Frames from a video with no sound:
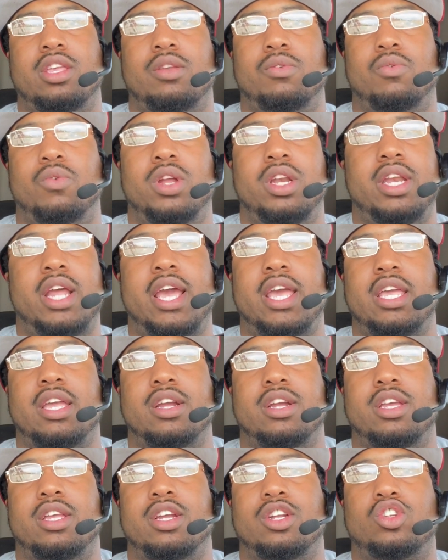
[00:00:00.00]
One day
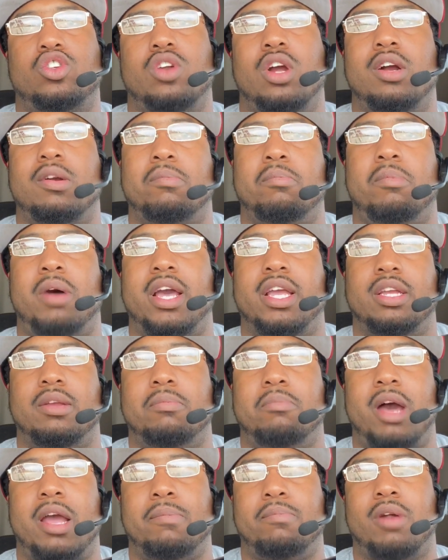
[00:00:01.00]
your truck
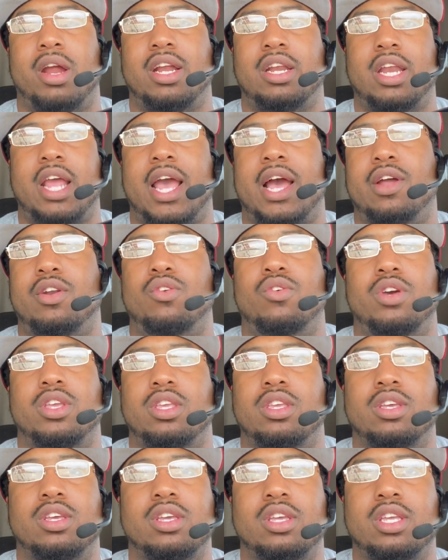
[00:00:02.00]
might break down on
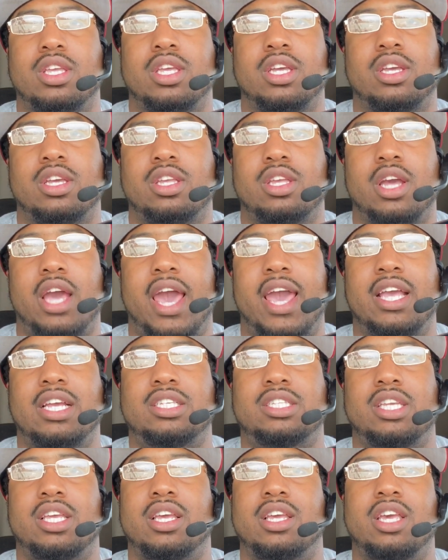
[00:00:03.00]
you. Your
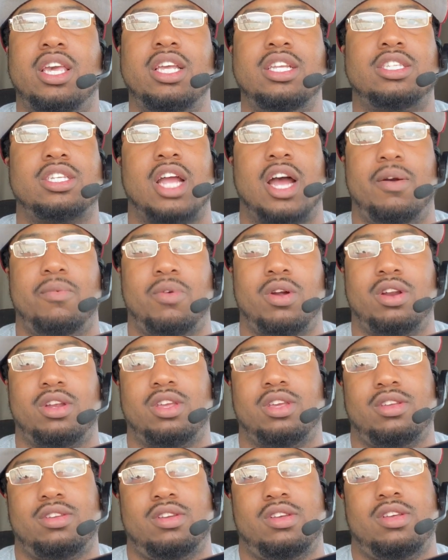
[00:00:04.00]
AC and heat stop
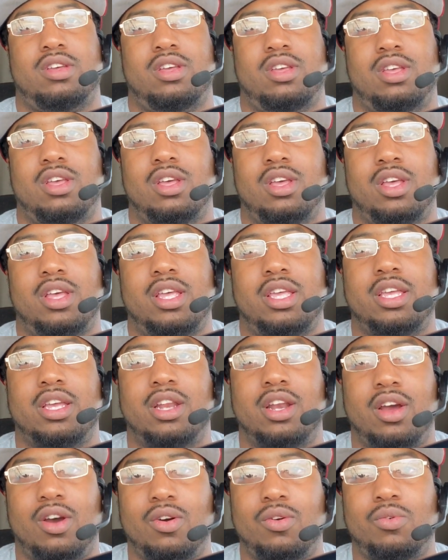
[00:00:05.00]
working. You
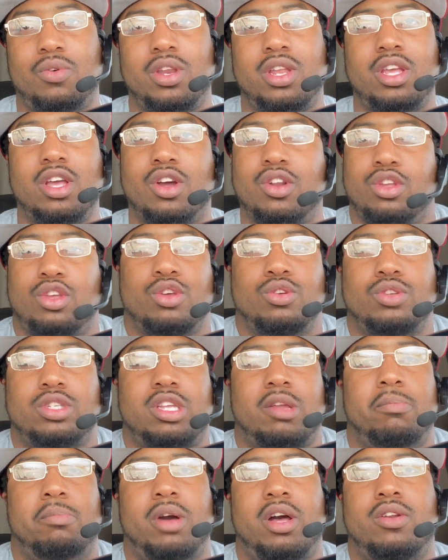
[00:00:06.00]
know, what are you going to use
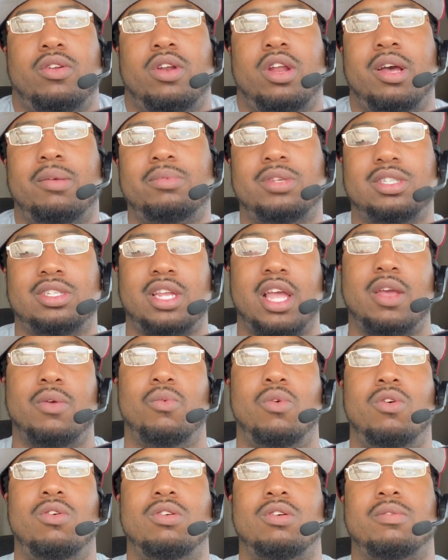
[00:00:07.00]
to bundle it up to stay
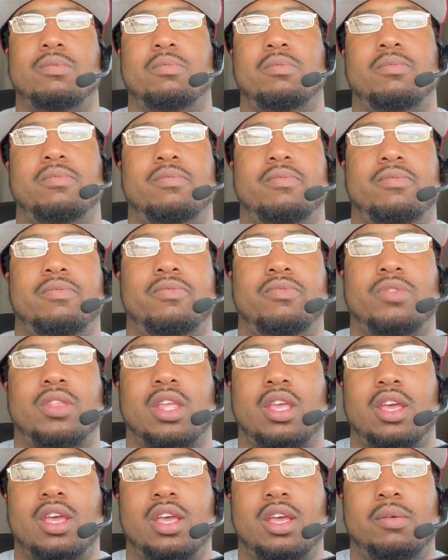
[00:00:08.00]
warm?
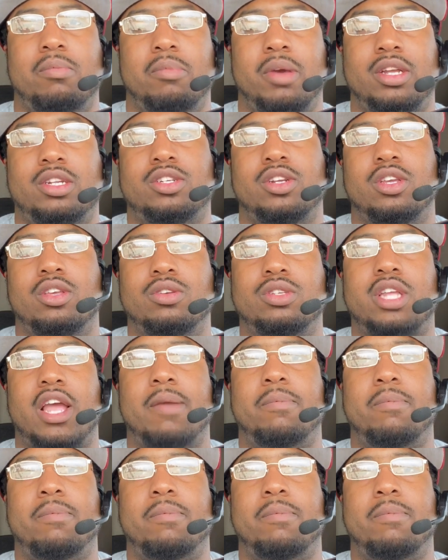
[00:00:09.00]
Make sure you stay